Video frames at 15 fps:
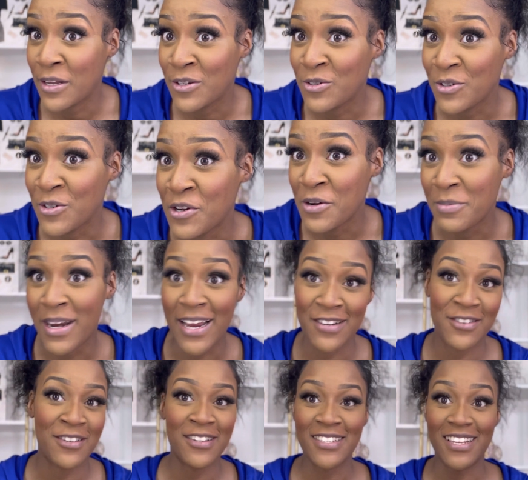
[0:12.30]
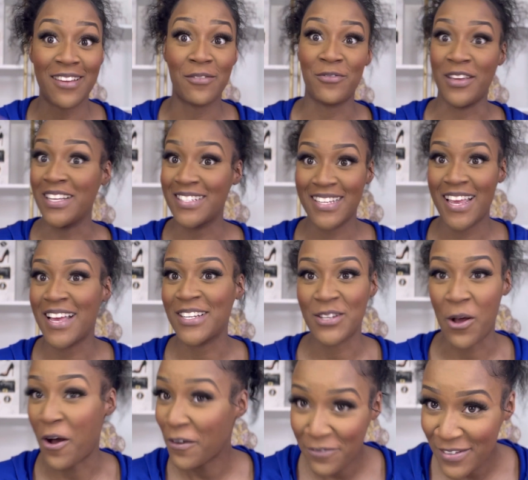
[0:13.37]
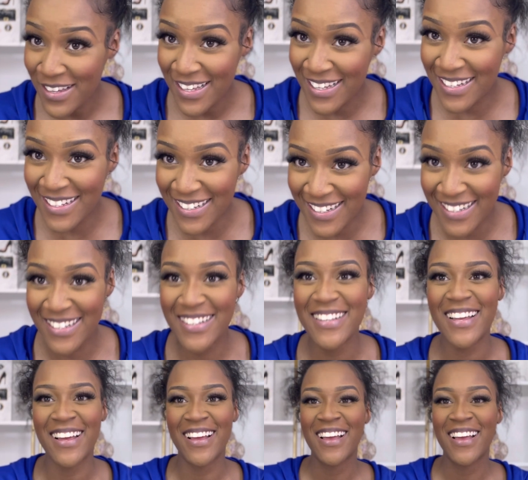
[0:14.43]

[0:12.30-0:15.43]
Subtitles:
bedroom. It actually looks like a fancy ass office. I'm